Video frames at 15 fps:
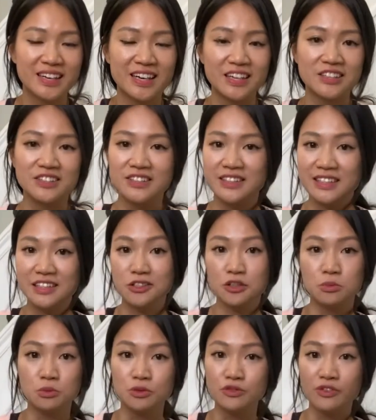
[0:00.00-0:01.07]
You need to
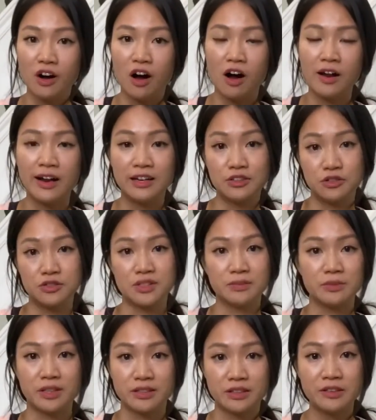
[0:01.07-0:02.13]
move on and do
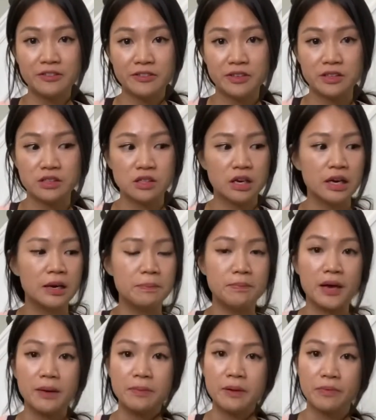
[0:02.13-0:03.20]
something different.
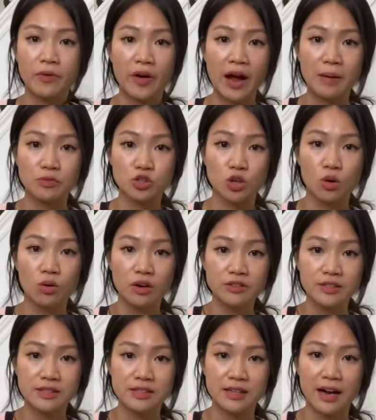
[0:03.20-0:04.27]
Maybe perhaps go on your
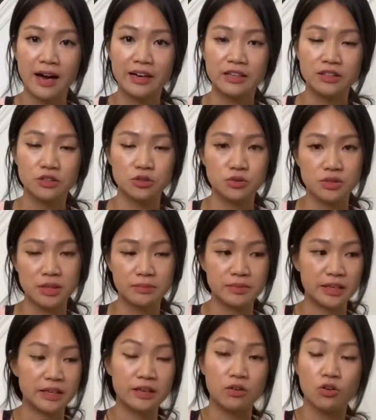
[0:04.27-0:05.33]
side and do
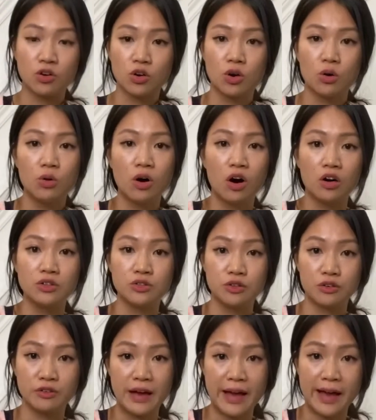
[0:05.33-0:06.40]
something, or go on your
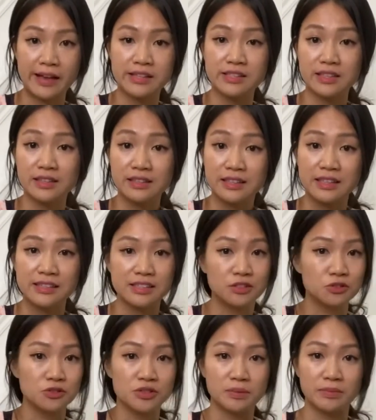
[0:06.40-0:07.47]
hands and knees and do
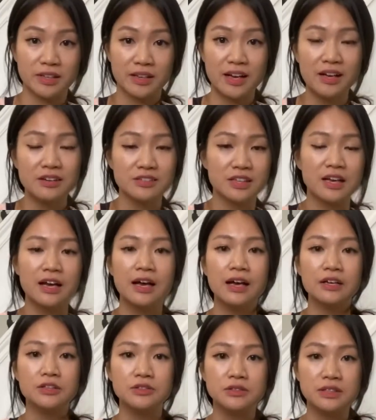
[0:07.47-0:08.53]
something else.
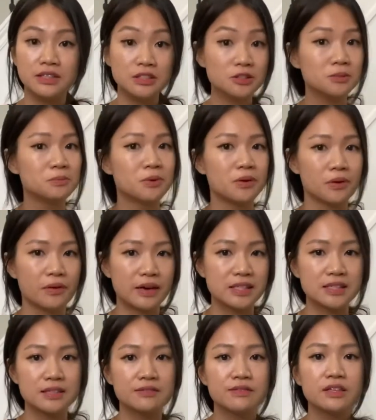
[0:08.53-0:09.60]
You need to
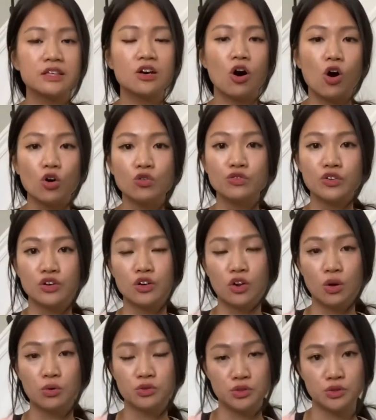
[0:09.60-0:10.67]
progressively
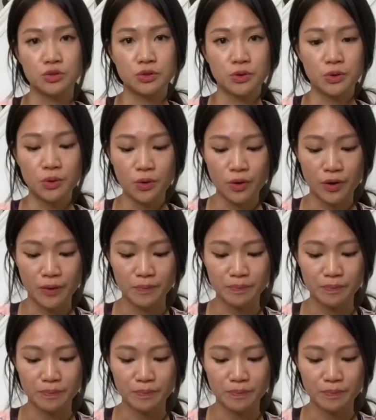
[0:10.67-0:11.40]
overload your core.